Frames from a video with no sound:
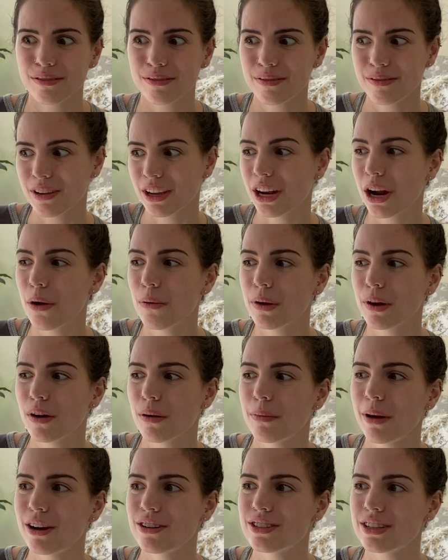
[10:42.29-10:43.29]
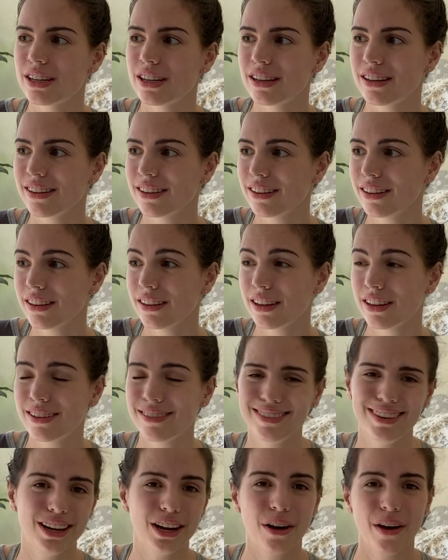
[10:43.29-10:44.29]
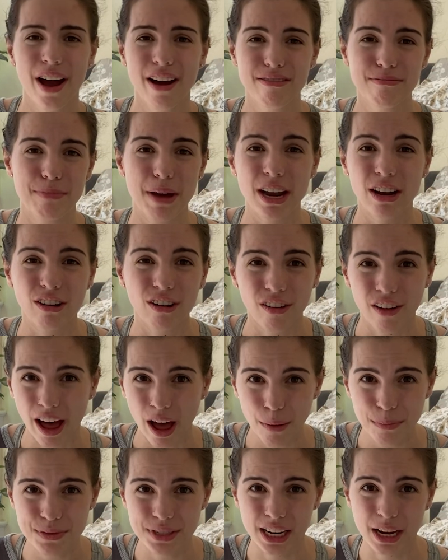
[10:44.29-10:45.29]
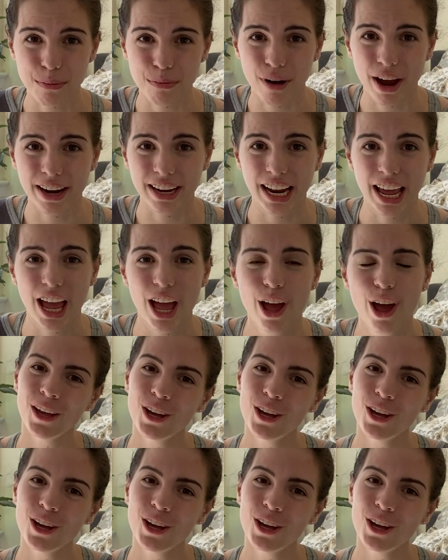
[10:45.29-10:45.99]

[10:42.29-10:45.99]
we were about to, have medical help to get pregnant.